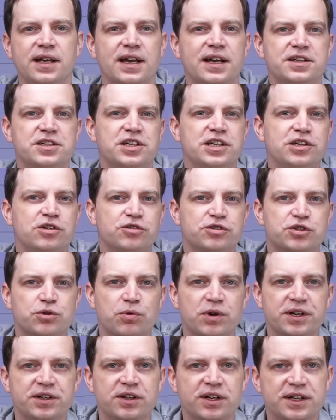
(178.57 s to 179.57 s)
it actually looks
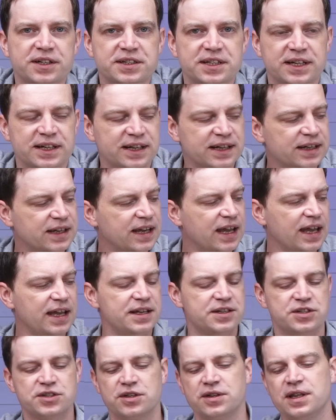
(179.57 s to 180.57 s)
quite nice in a
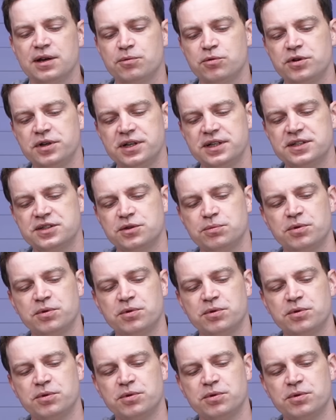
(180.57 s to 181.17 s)
case, so that one is the